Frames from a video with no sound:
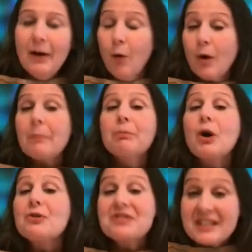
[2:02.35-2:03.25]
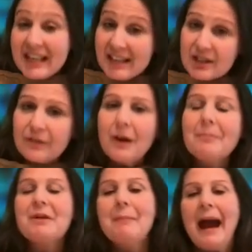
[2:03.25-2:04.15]
or proceeds
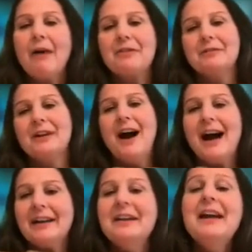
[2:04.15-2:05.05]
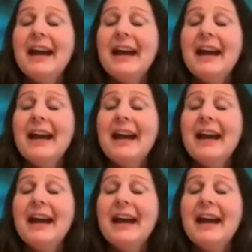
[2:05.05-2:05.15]
from the mouth of God.